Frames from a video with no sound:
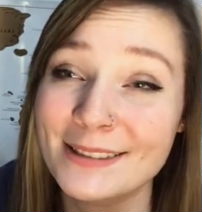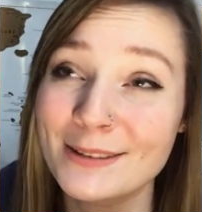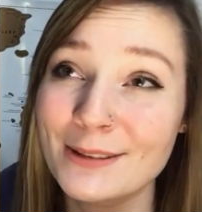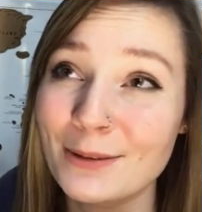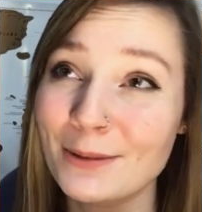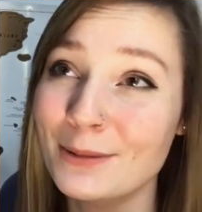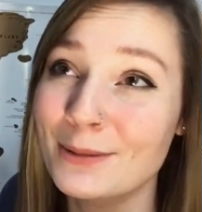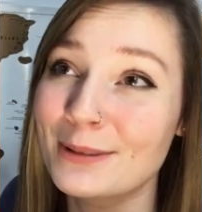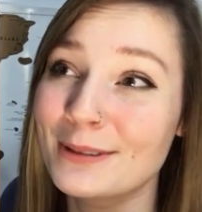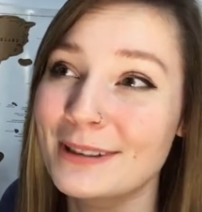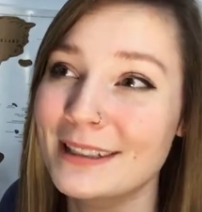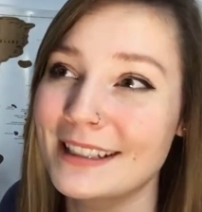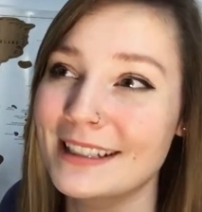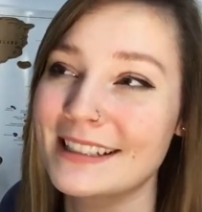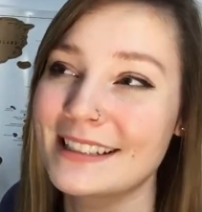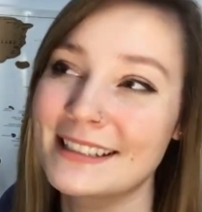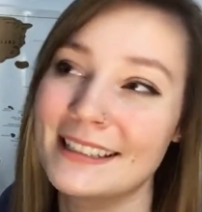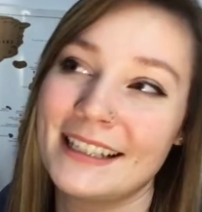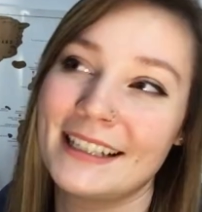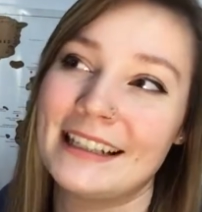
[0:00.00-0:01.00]
so
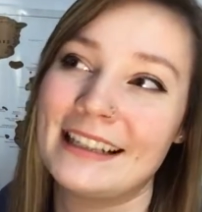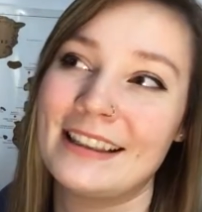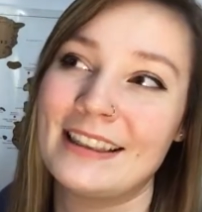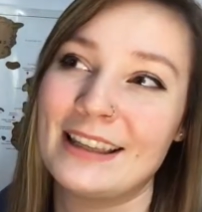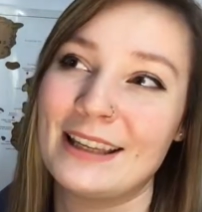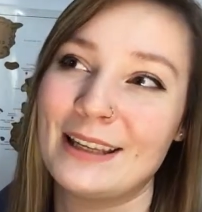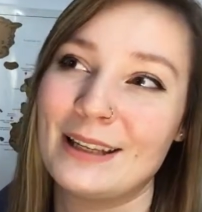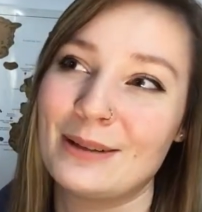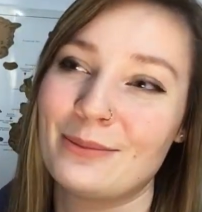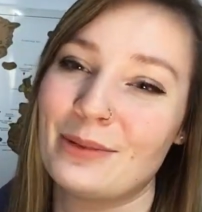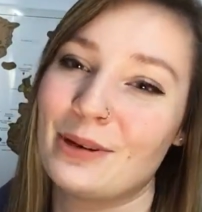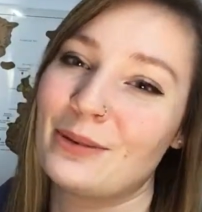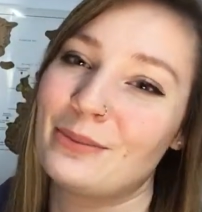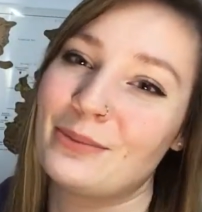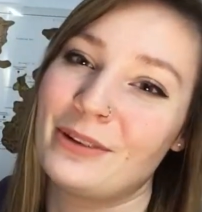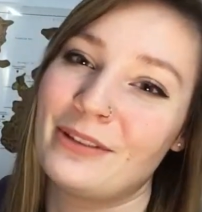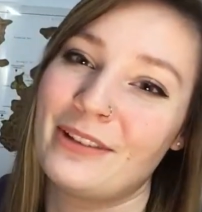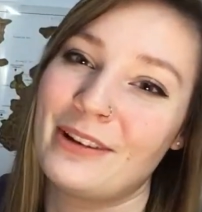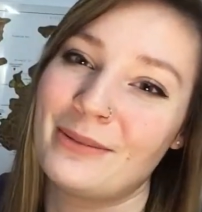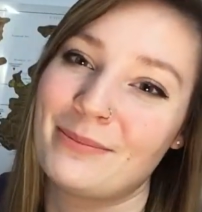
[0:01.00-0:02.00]
excited thinking about
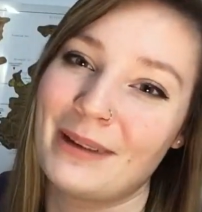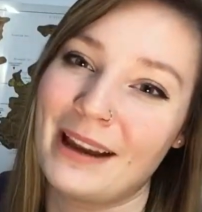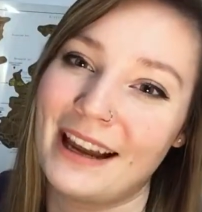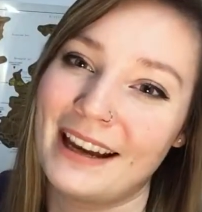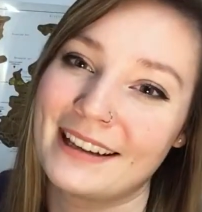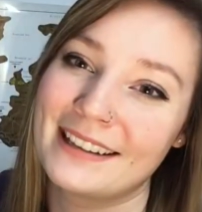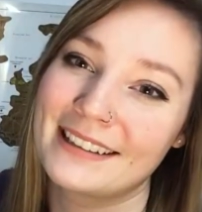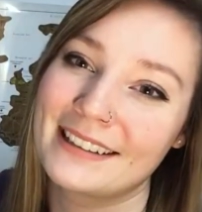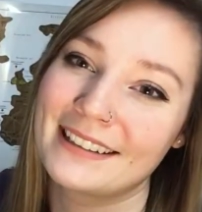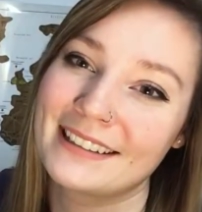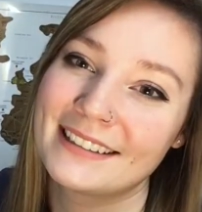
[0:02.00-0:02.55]
moving back.